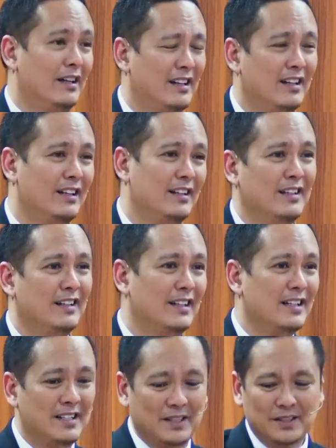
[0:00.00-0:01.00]

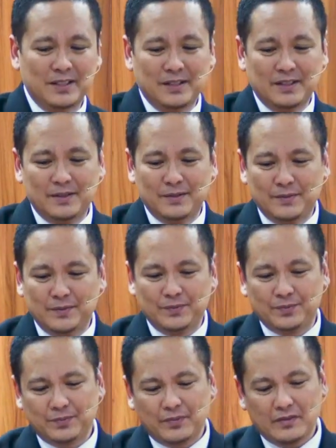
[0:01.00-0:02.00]

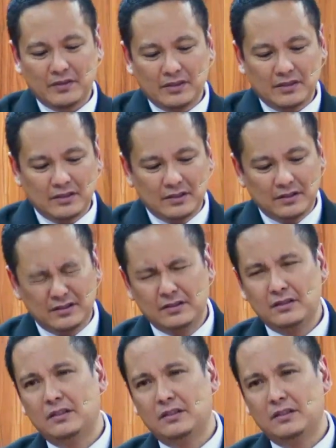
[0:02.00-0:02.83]
No one is speaking in this clip.